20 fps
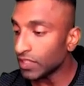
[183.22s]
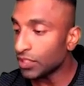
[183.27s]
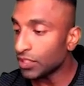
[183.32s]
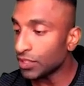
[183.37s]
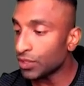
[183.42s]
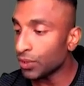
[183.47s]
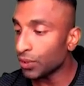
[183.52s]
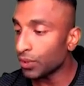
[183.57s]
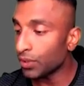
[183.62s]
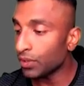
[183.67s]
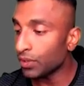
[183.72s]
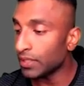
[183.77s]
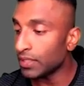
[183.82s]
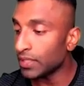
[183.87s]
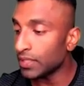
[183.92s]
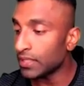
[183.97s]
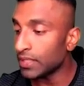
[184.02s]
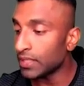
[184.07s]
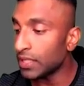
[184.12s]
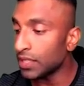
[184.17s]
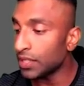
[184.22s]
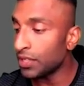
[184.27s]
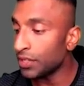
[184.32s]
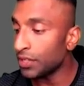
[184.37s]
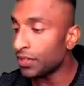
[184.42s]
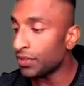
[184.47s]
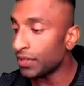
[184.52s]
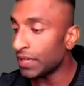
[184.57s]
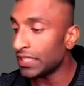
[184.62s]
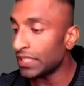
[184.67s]
so this is the
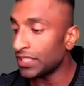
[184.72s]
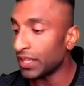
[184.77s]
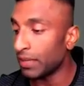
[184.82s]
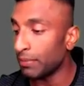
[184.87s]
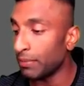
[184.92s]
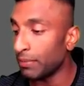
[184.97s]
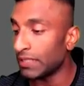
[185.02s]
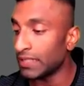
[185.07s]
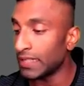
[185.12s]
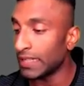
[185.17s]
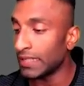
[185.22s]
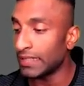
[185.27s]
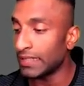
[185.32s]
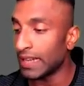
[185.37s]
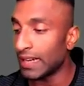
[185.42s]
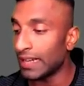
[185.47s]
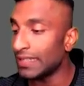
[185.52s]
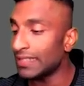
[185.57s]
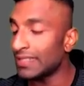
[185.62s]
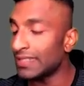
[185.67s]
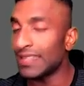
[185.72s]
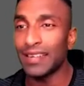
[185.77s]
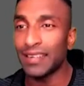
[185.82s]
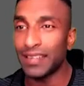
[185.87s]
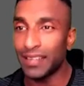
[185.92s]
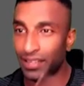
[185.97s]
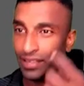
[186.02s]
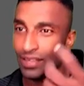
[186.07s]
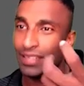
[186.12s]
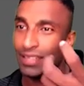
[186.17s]
treasury bills guys understand
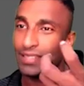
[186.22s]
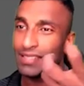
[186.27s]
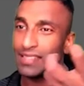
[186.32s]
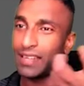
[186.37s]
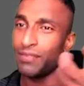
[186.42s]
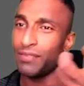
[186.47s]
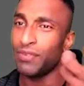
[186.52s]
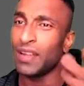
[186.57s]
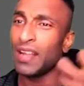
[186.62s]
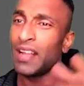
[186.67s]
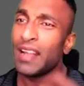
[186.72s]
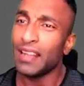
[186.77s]
it here itself